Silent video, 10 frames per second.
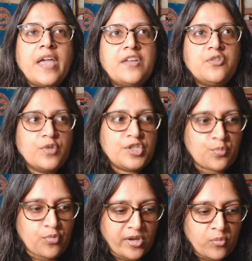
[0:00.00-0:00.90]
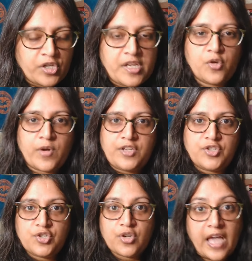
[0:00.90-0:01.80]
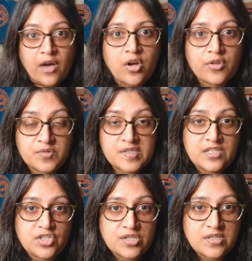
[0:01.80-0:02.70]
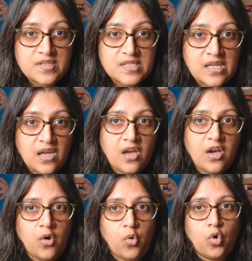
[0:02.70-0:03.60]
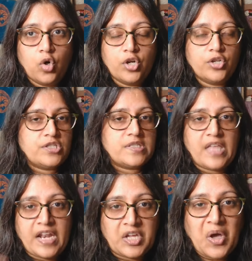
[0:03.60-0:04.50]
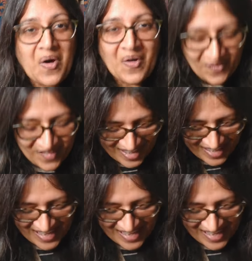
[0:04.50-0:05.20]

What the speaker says: I had to reach a point where either I took out all those stitches or just let it go.